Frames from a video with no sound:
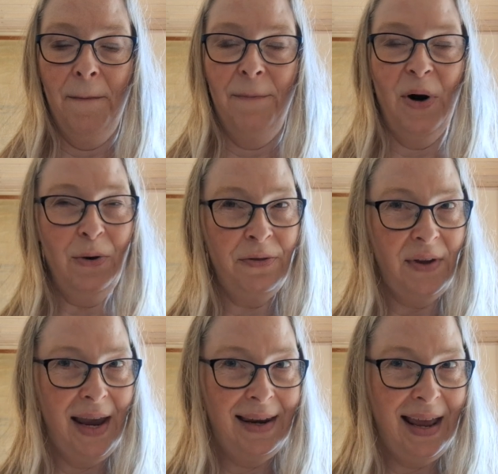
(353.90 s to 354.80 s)
Both
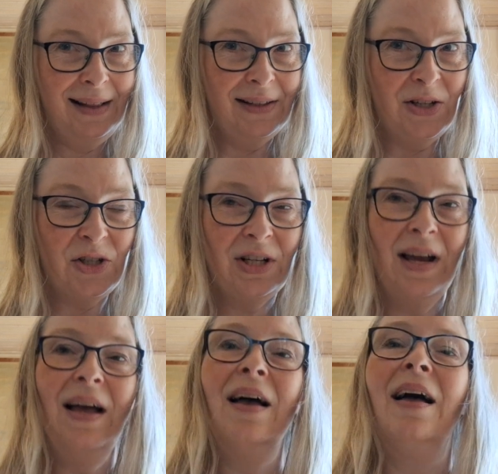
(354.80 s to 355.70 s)
in English
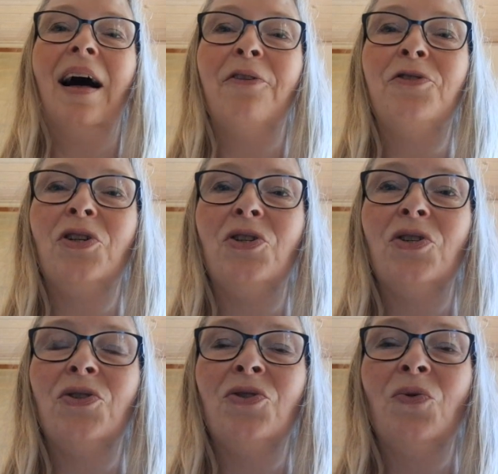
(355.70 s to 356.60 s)
have to
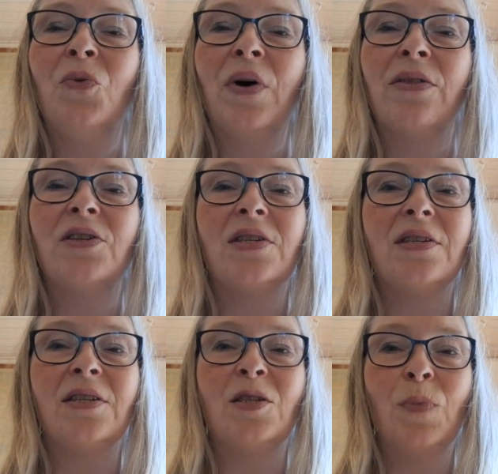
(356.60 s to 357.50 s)
do with
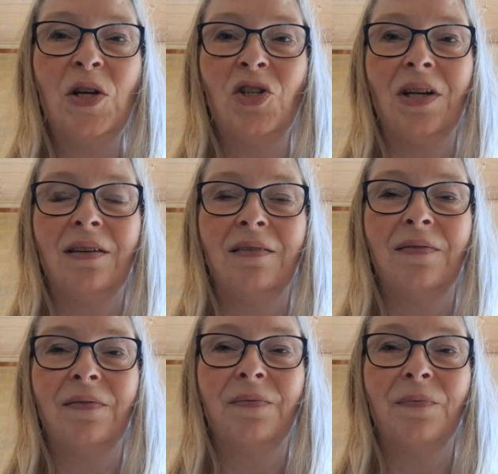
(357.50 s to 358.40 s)
suspicion,
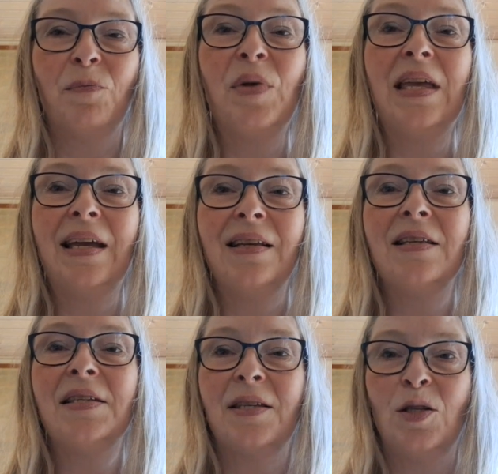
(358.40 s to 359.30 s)
being
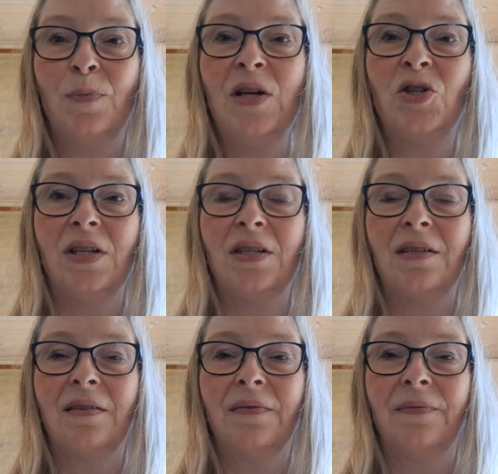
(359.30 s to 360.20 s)
suspicious.